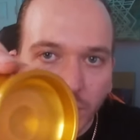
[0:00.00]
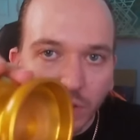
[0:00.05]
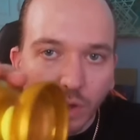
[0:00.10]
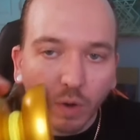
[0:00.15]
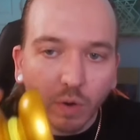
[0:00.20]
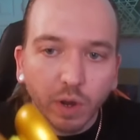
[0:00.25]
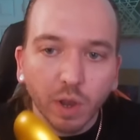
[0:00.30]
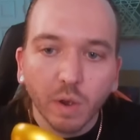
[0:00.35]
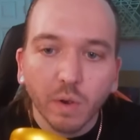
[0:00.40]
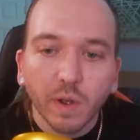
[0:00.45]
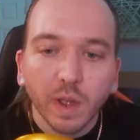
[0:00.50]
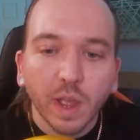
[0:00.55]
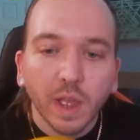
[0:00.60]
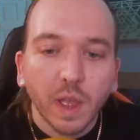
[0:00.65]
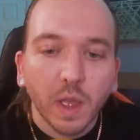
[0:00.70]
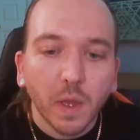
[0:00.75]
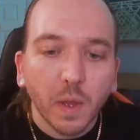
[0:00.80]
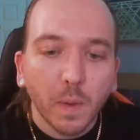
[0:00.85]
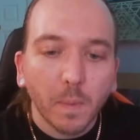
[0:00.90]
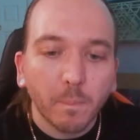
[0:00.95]
the yo-yo.
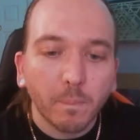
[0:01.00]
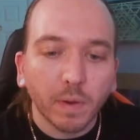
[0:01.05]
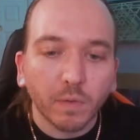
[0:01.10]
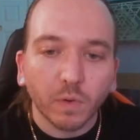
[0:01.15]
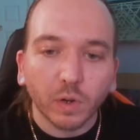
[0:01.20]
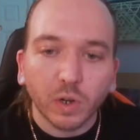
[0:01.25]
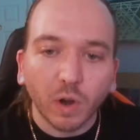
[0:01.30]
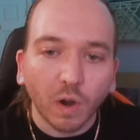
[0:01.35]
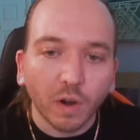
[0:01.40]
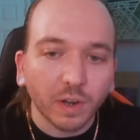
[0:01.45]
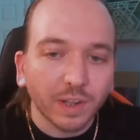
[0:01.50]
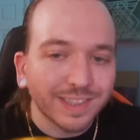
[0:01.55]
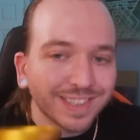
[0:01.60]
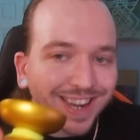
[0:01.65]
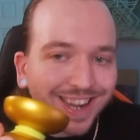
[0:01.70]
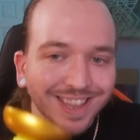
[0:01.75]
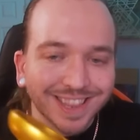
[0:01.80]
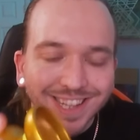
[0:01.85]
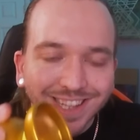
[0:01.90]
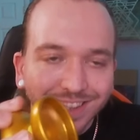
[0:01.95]
But regardless,
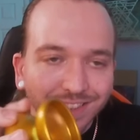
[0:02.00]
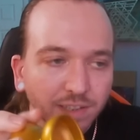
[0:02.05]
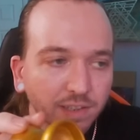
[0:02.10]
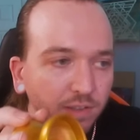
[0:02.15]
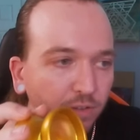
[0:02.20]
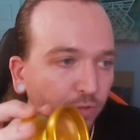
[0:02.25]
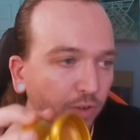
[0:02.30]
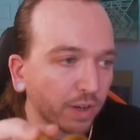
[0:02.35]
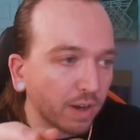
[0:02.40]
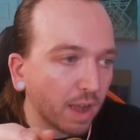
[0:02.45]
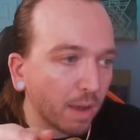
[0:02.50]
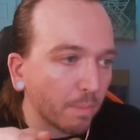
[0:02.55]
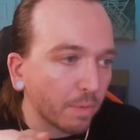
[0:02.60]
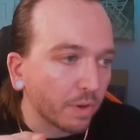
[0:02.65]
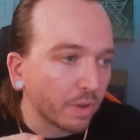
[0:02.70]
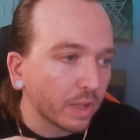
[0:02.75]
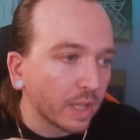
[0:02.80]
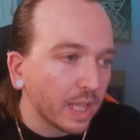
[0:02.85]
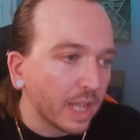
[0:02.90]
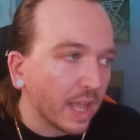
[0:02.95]
I think this is
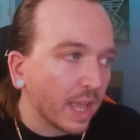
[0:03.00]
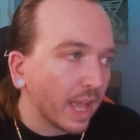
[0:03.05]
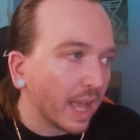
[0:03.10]
phenomenal.